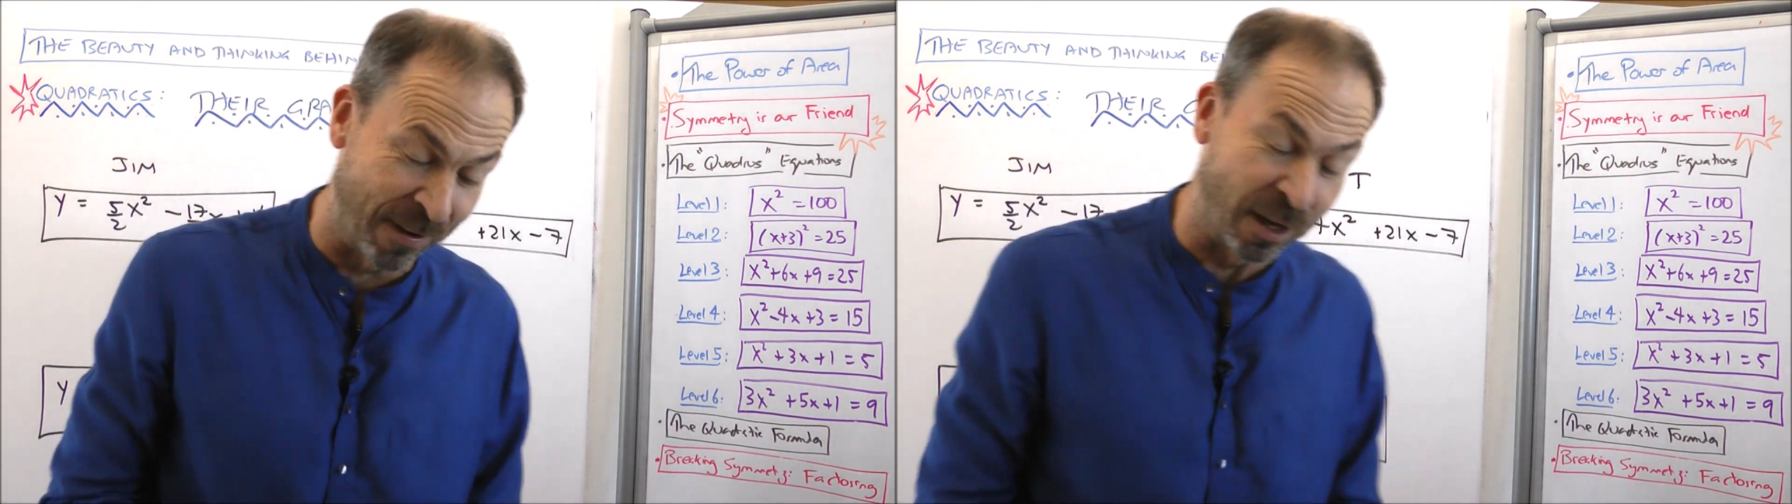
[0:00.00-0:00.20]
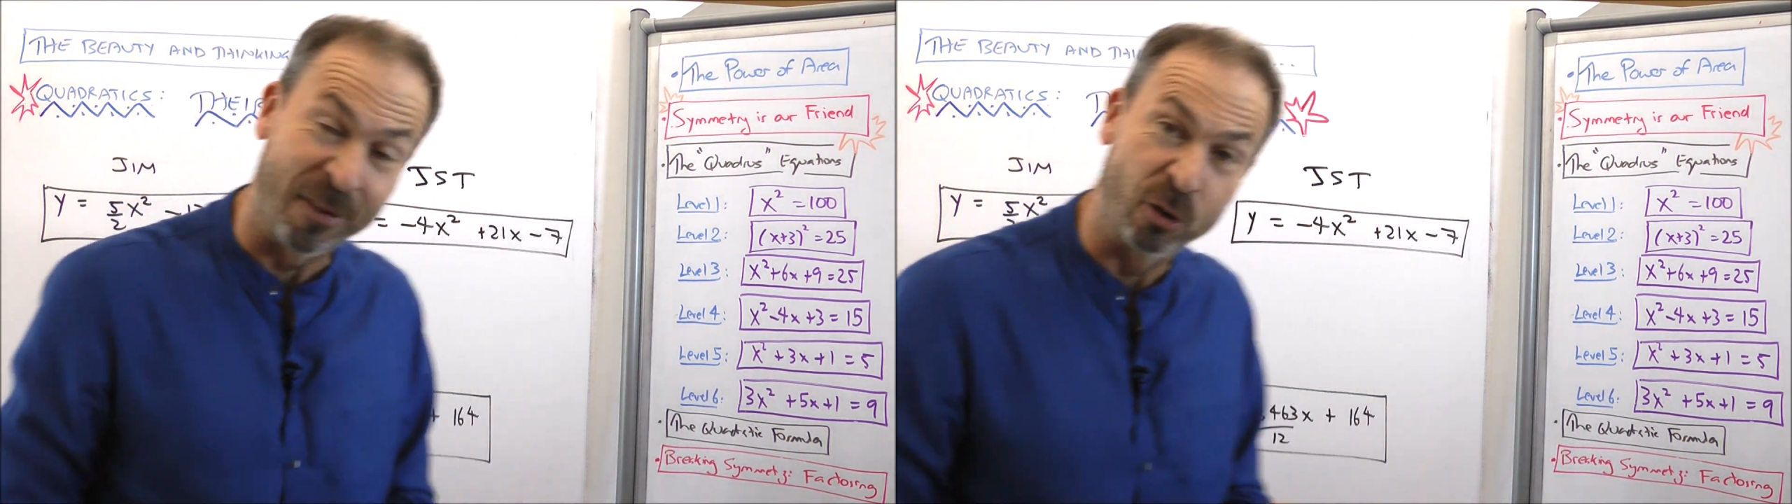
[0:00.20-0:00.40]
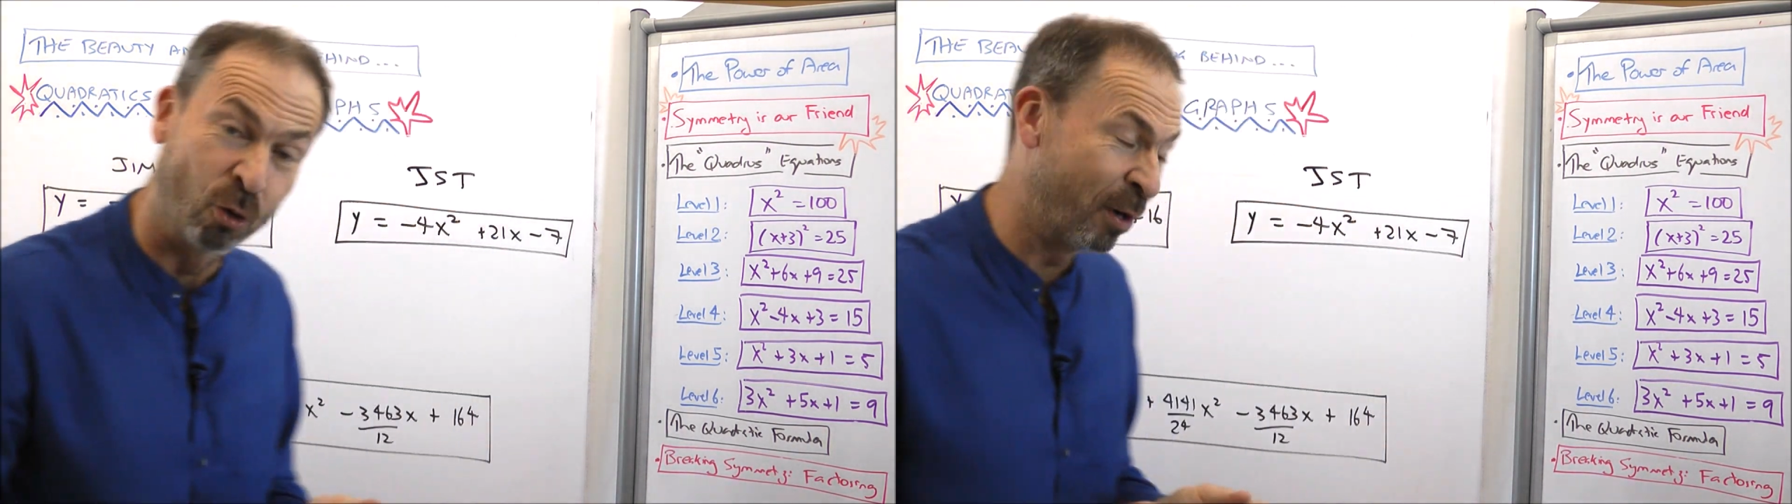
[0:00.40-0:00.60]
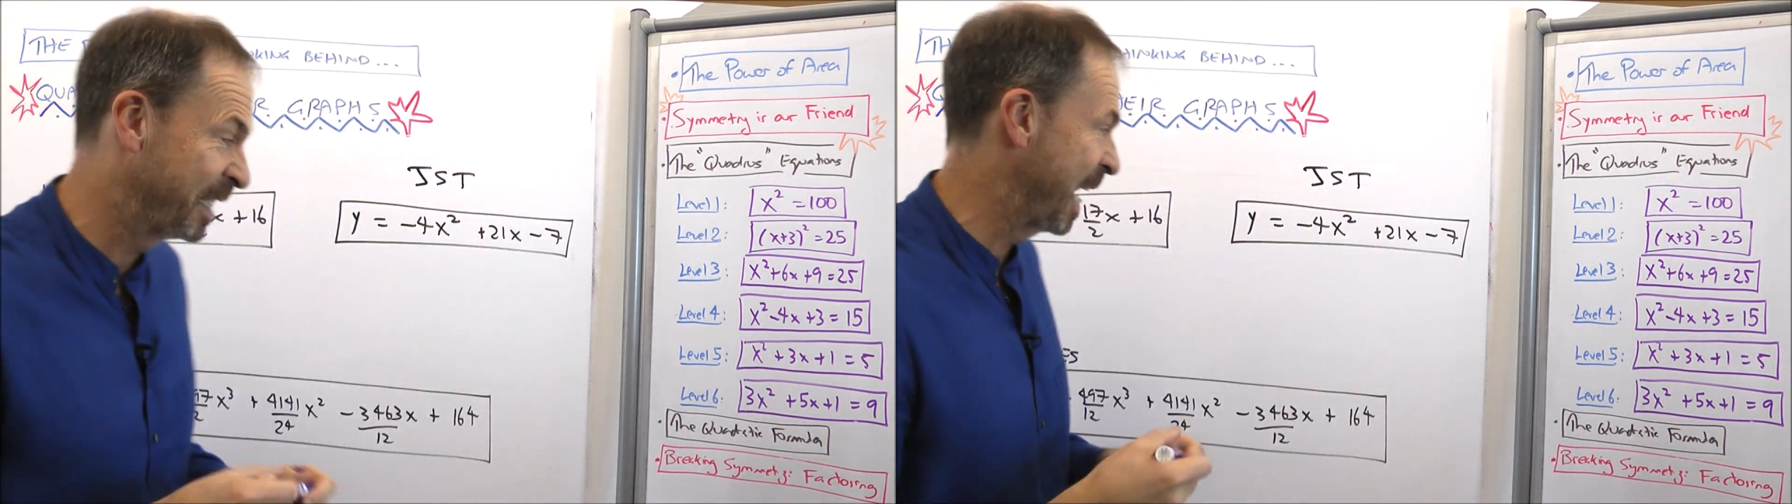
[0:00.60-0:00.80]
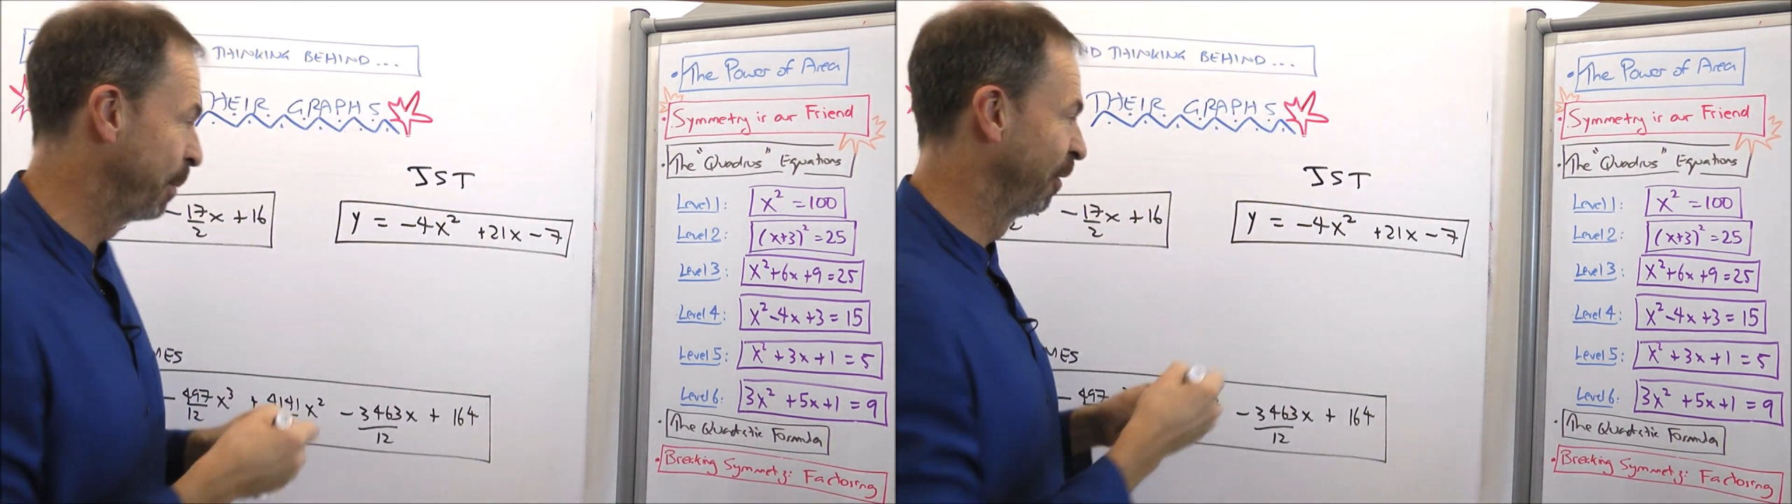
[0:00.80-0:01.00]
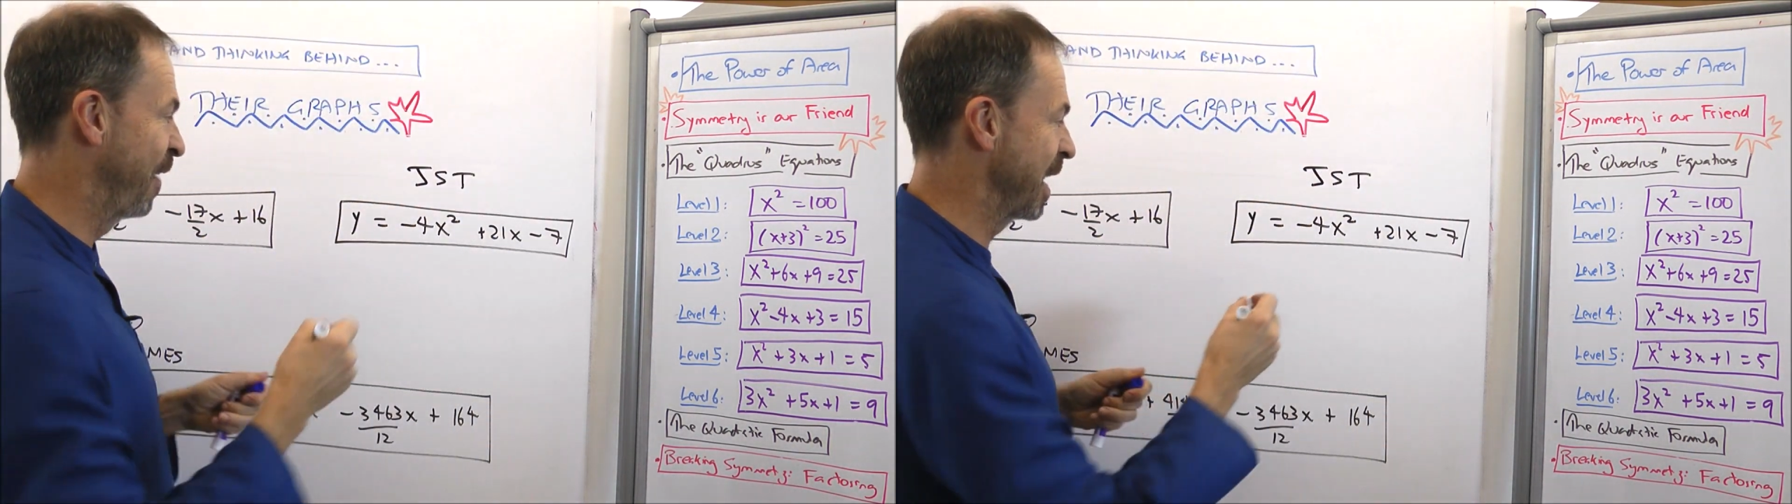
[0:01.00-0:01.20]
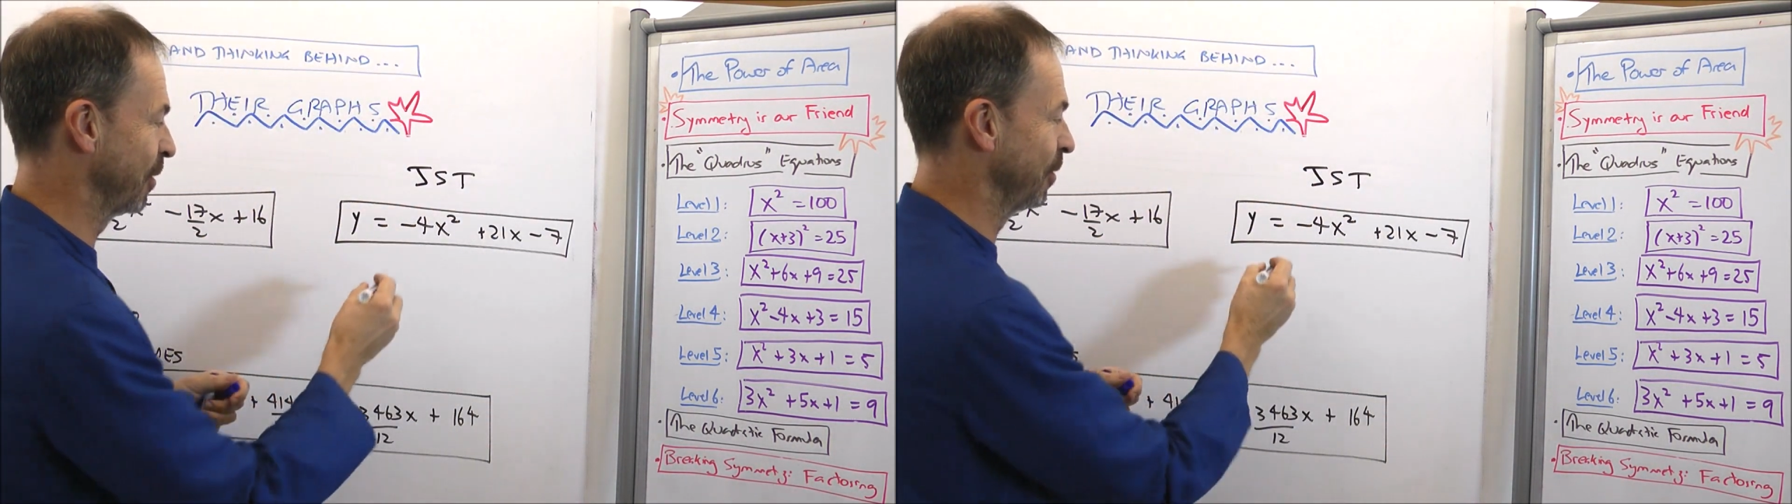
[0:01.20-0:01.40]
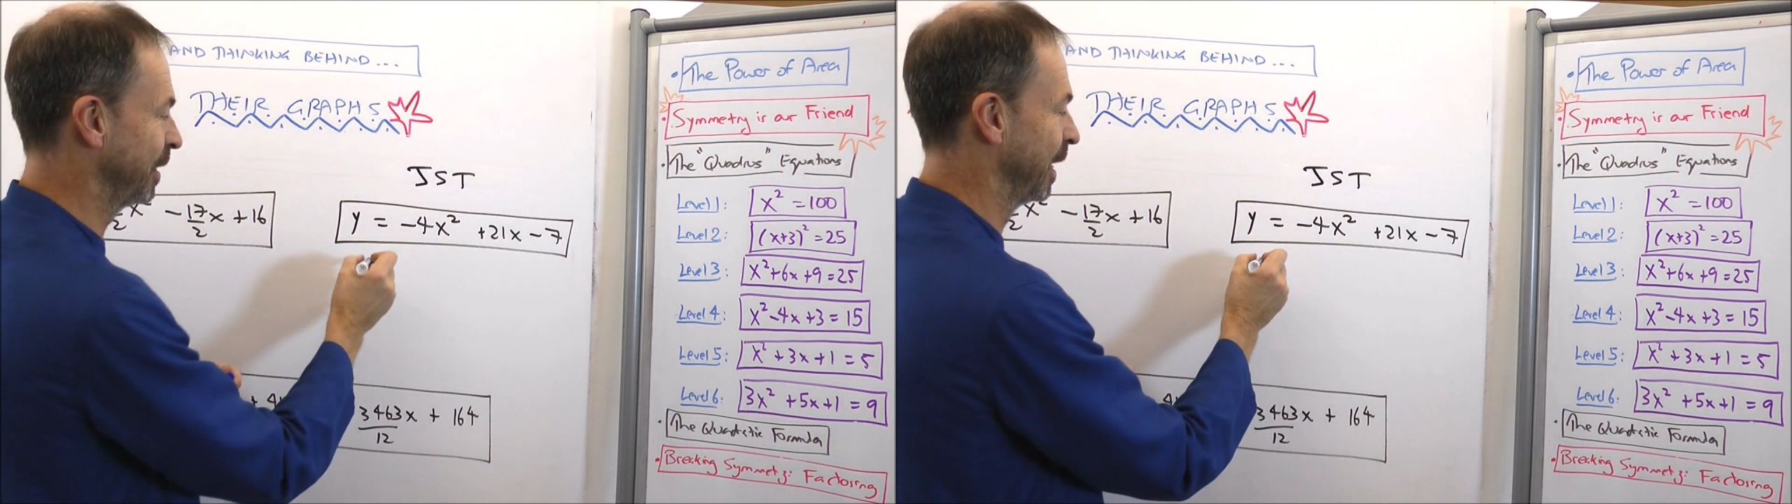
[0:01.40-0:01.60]
In fact, if I draw a table of
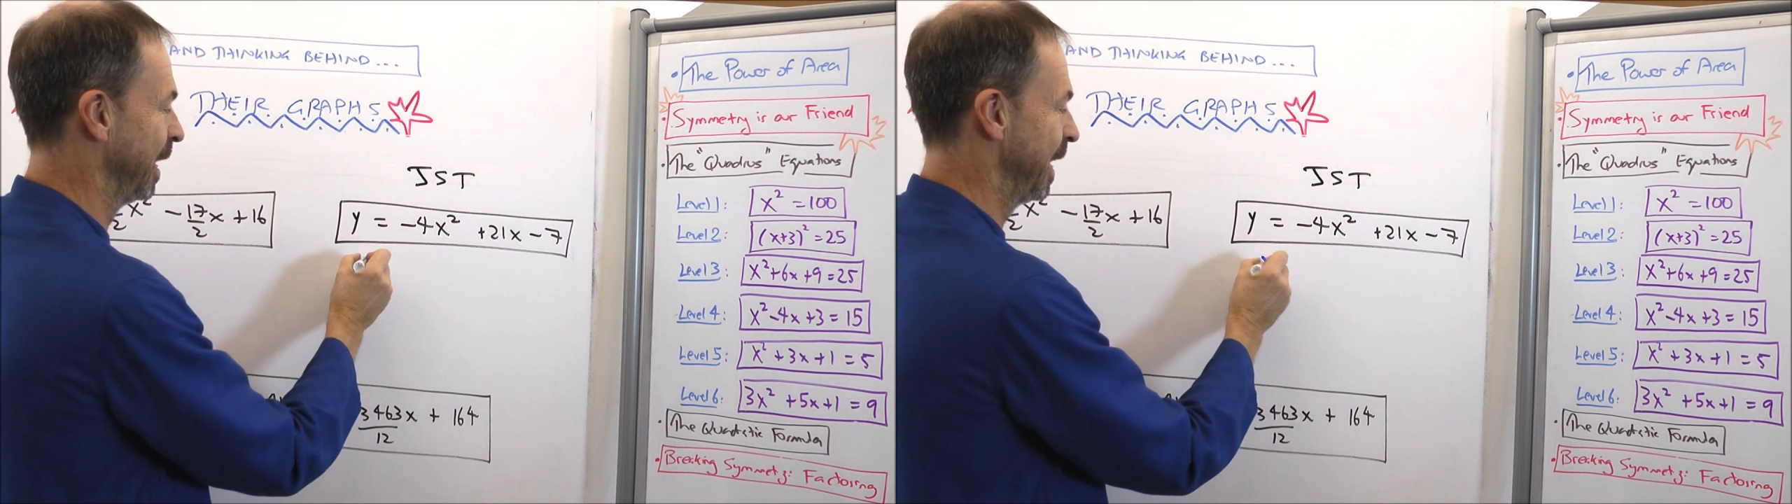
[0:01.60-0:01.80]
values,